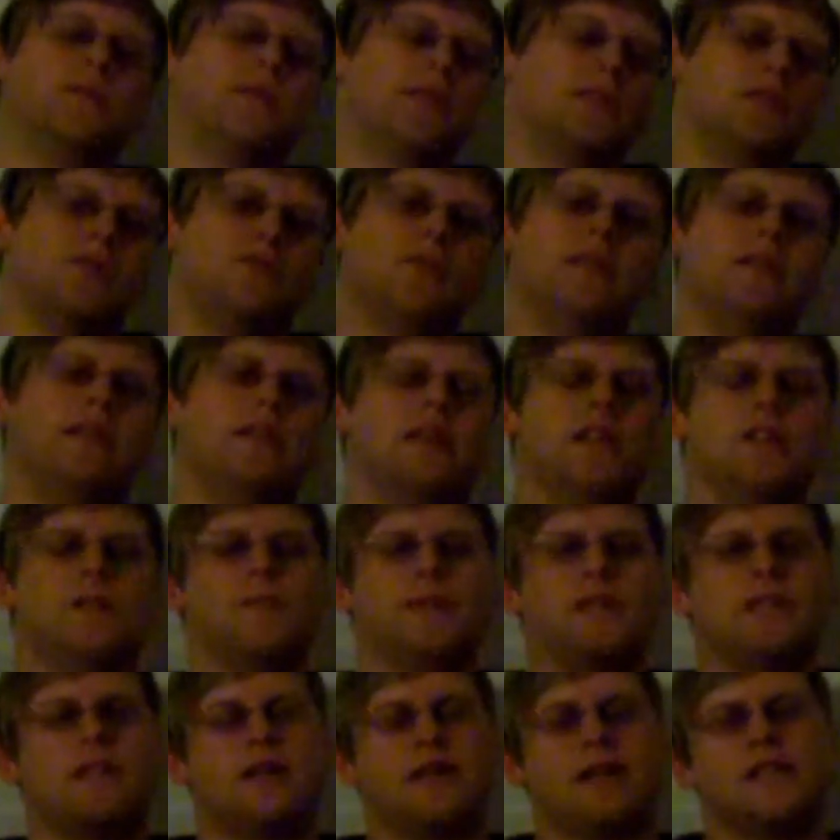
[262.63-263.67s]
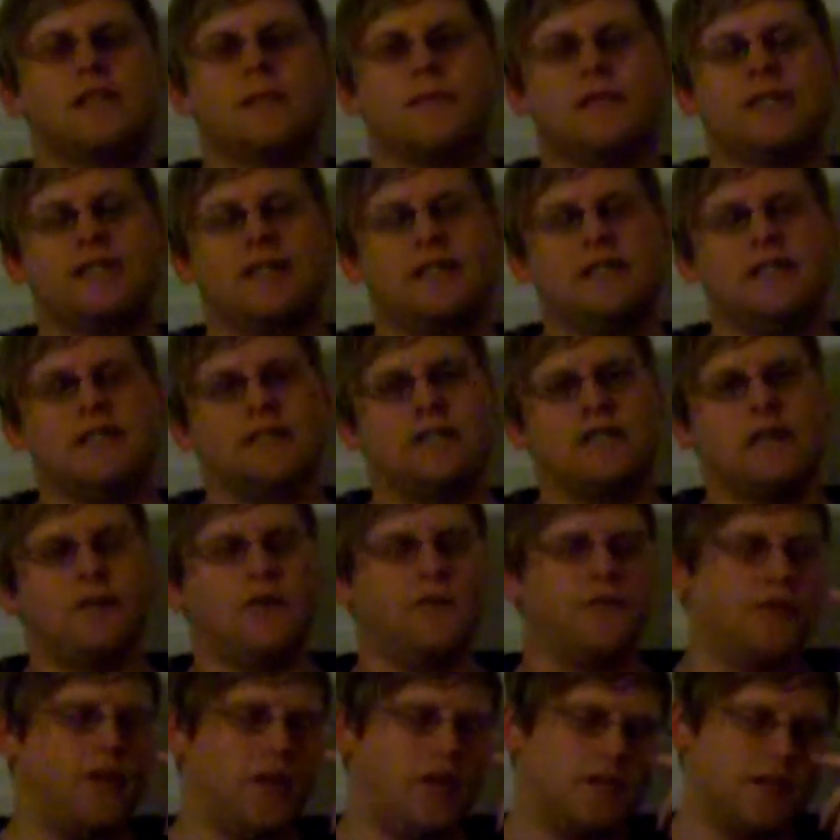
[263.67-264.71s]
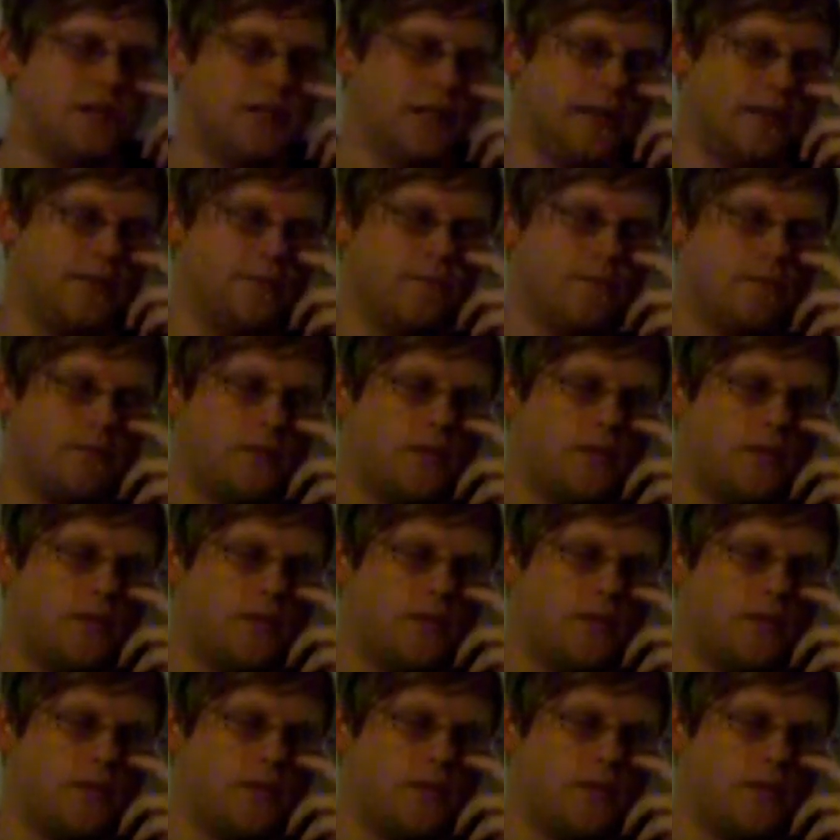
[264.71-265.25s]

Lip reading: but there's really not as much customization as they were flaunting.